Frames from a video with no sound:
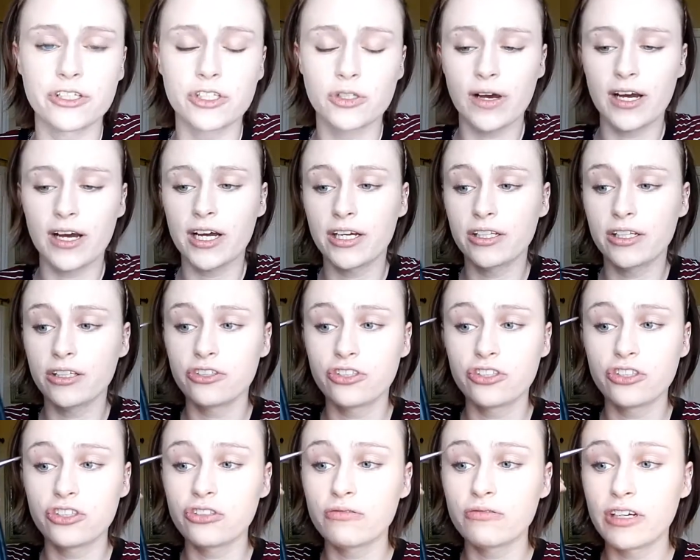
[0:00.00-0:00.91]
So I
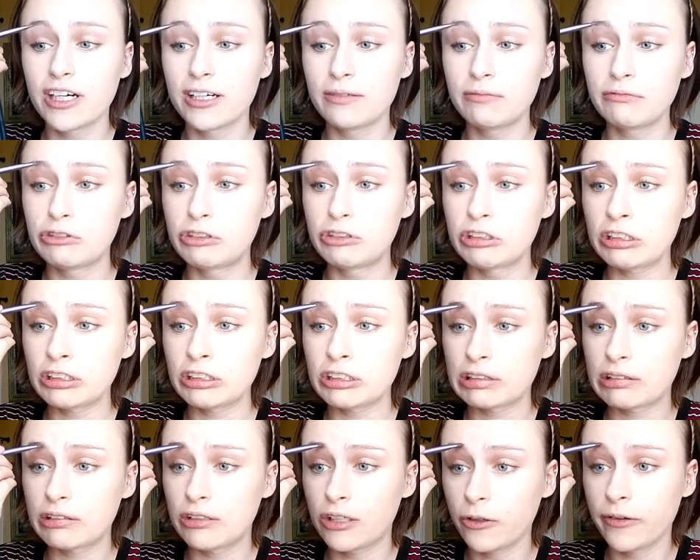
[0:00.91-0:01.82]
am
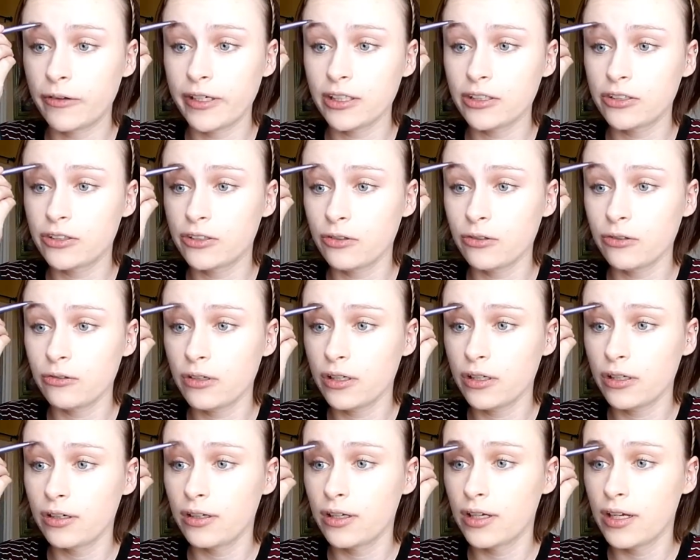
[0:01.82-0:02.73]
just going to
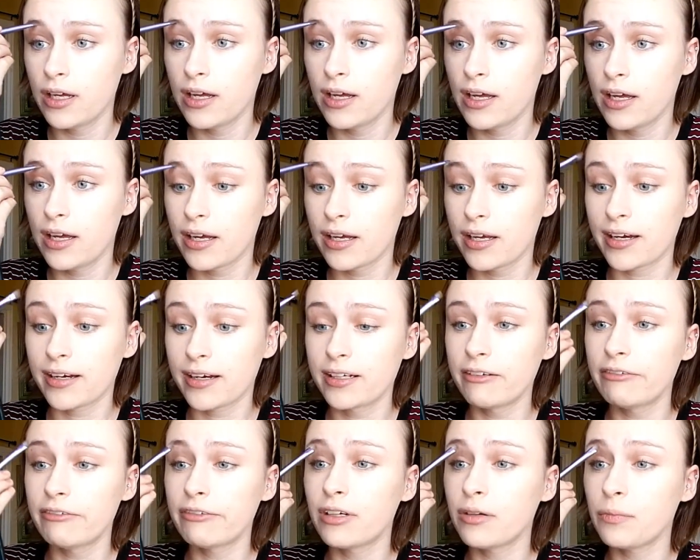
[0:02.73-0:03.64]

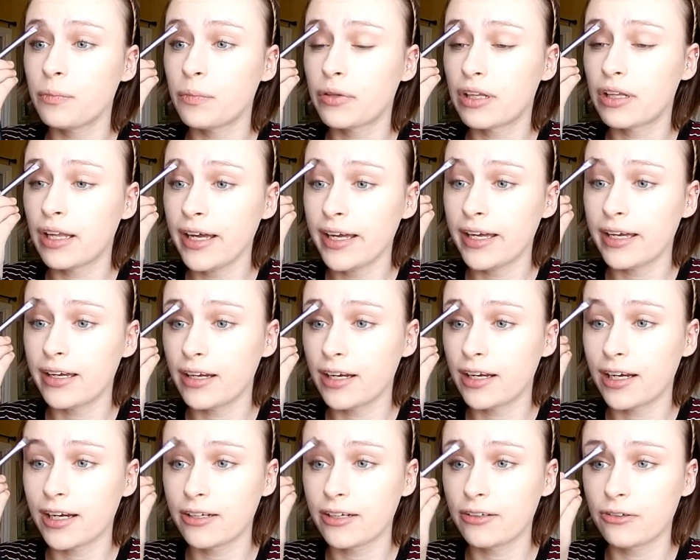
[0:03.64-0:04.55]
kind of apply
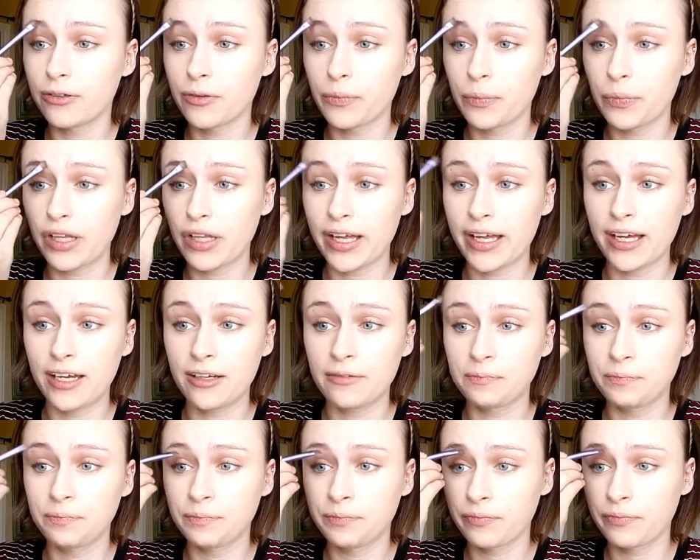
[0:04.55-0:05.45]
it. I don't apply
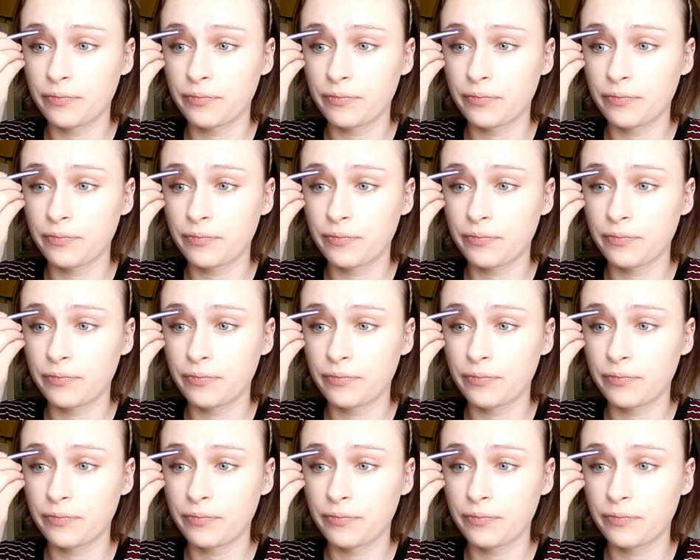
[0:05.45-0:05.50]
it